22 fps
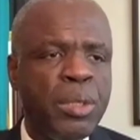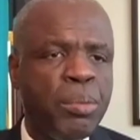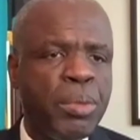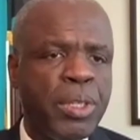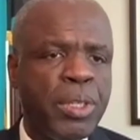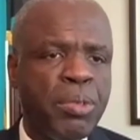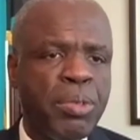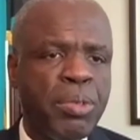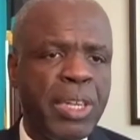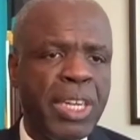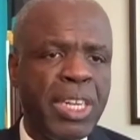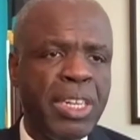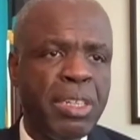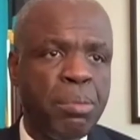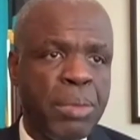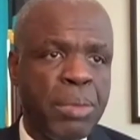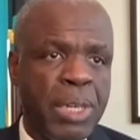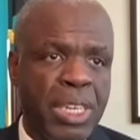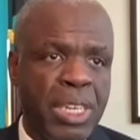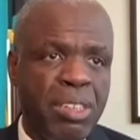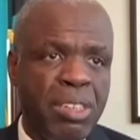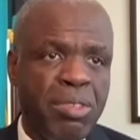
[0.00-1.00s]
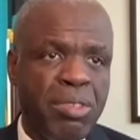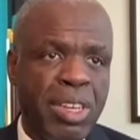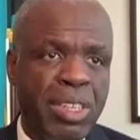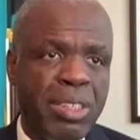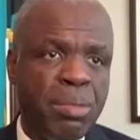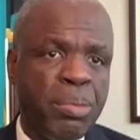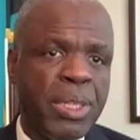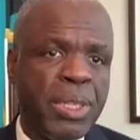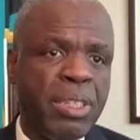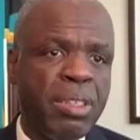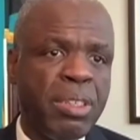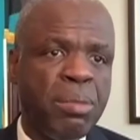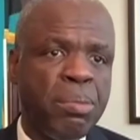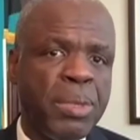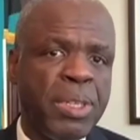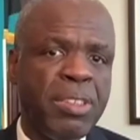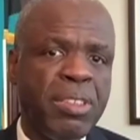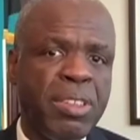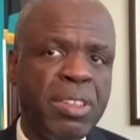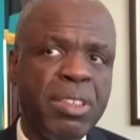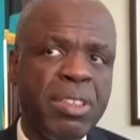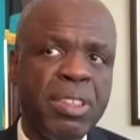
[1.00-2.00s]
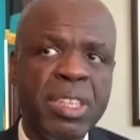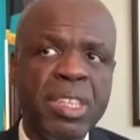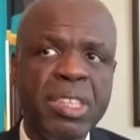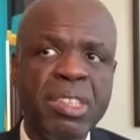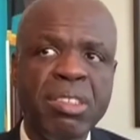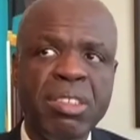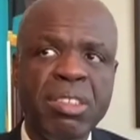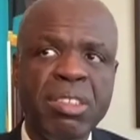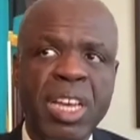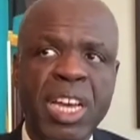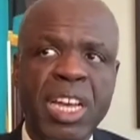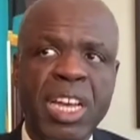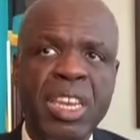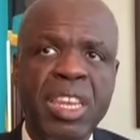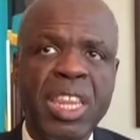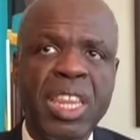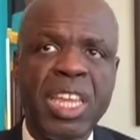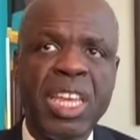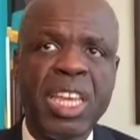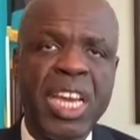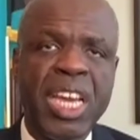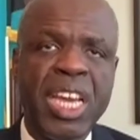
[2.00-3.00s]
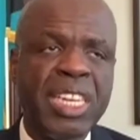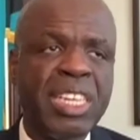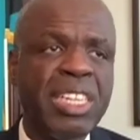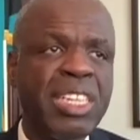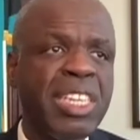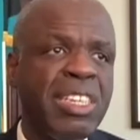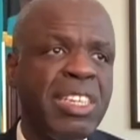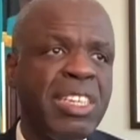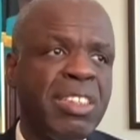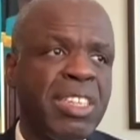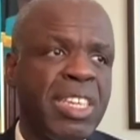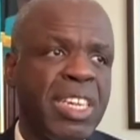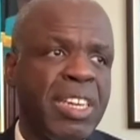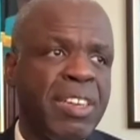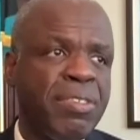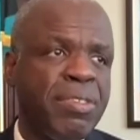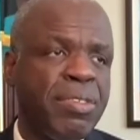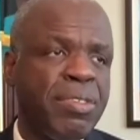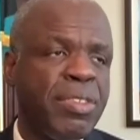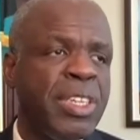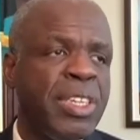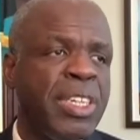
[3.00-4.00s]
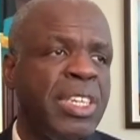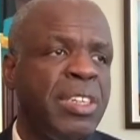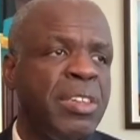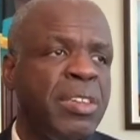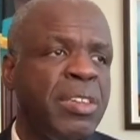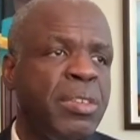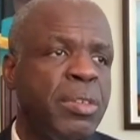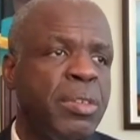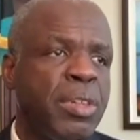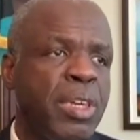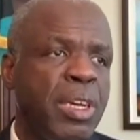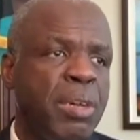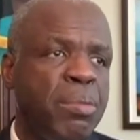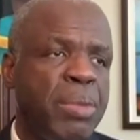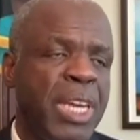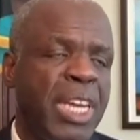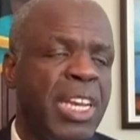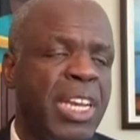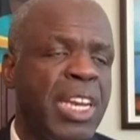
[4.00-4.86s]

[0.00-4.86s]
between the money transmission businesses and the entities that are being